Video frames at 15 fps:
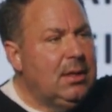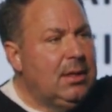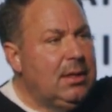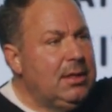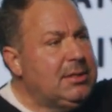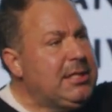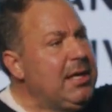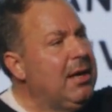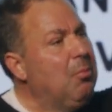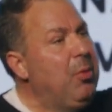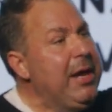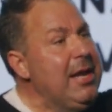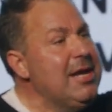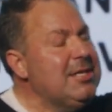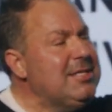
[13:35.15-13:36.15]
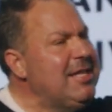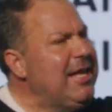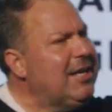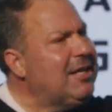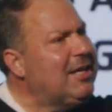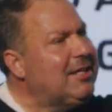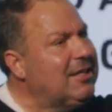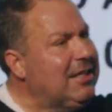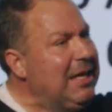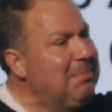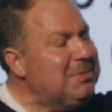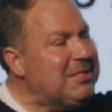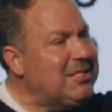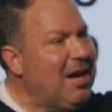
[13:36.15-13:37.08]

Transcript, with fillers: You see, we just need a glimpse